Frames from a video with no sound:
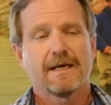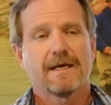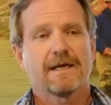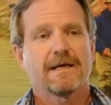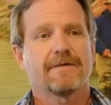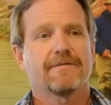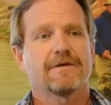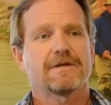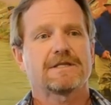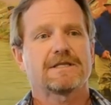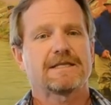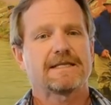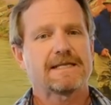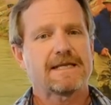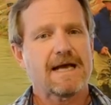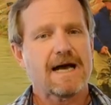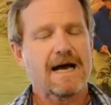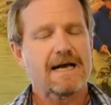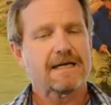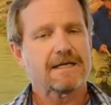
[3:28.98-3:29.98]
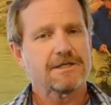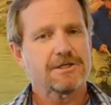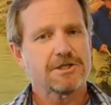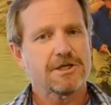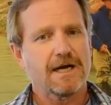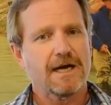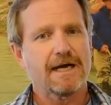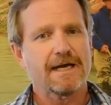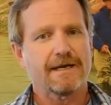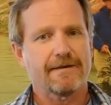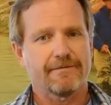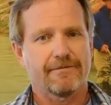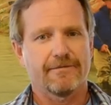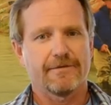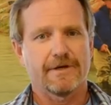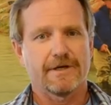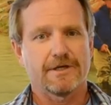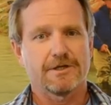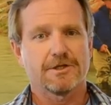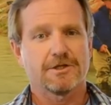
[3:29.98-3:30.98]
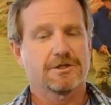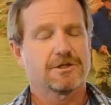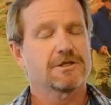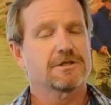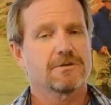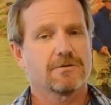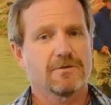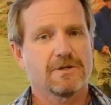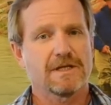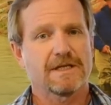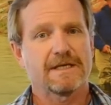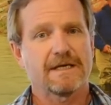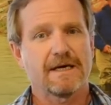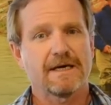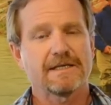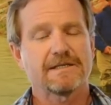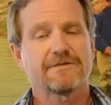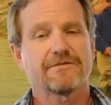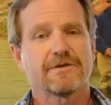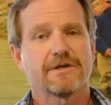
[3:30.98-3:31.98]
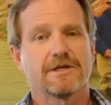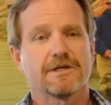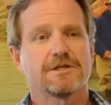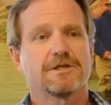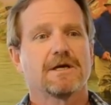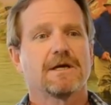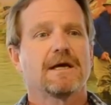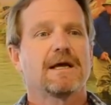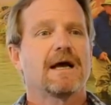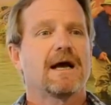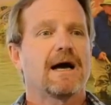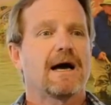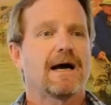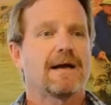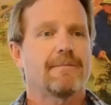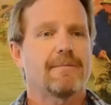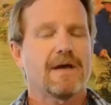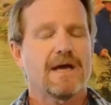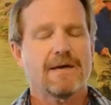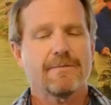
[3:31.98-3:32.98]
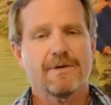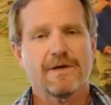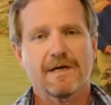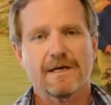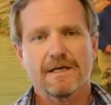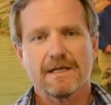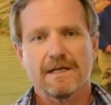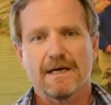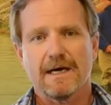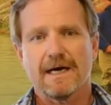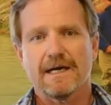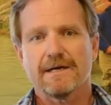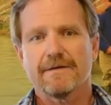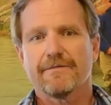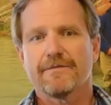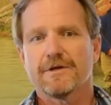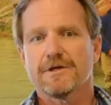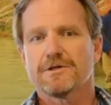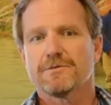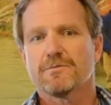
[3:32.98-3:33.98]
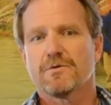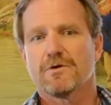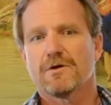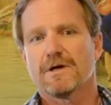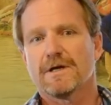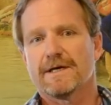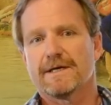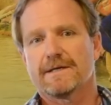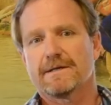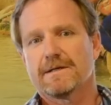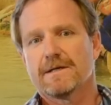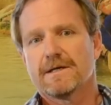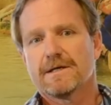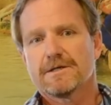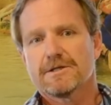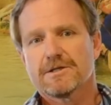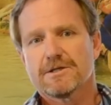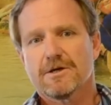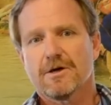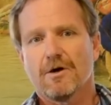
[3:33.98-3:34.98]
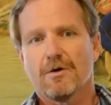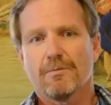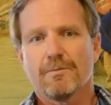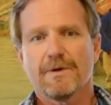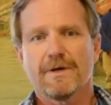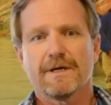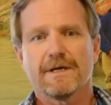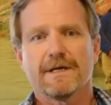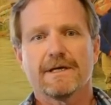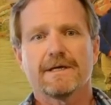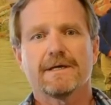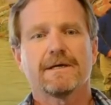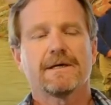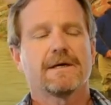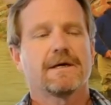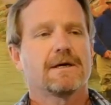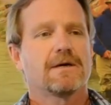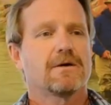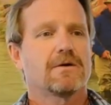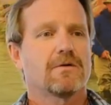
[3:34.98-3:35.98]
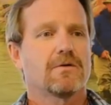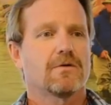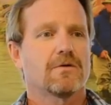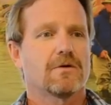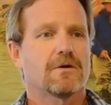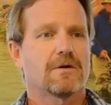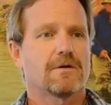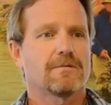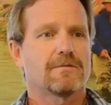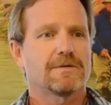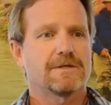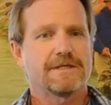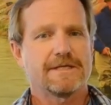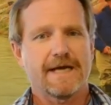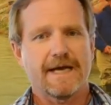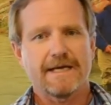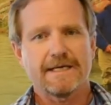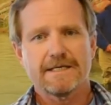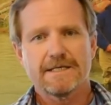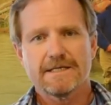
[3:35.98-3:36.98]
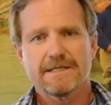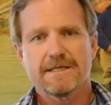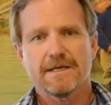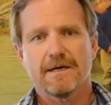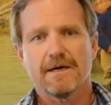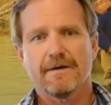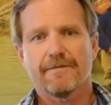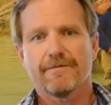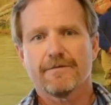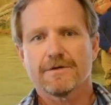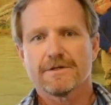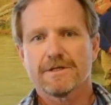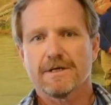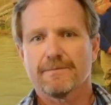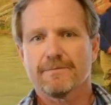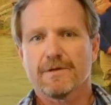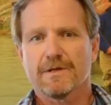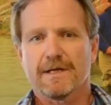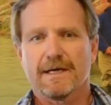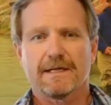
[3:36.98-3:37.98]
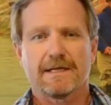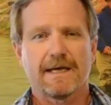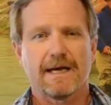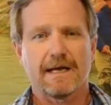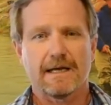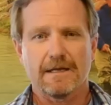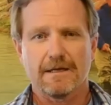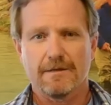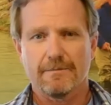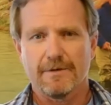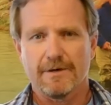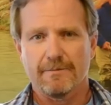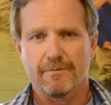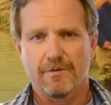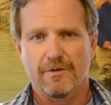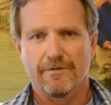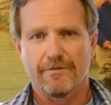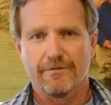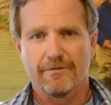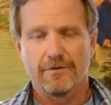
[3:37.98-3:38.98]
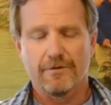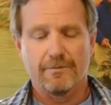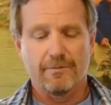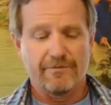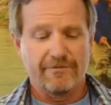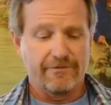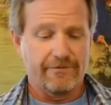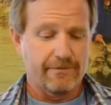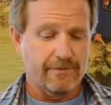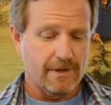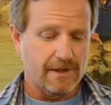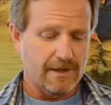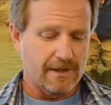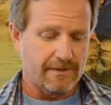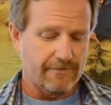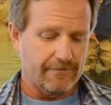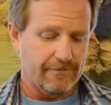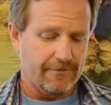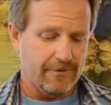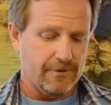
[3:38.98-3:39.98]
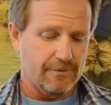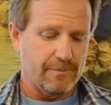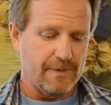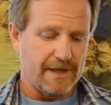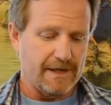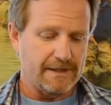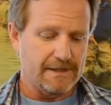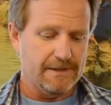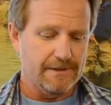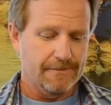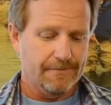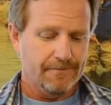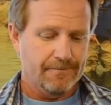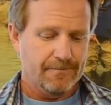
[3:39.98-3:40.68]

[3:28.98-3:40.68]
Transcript: If it's not a giant fish, it's just a really nice fish, I may be inclined to fish more like sculpiny or day stuff or something like that, a little bit more food-based.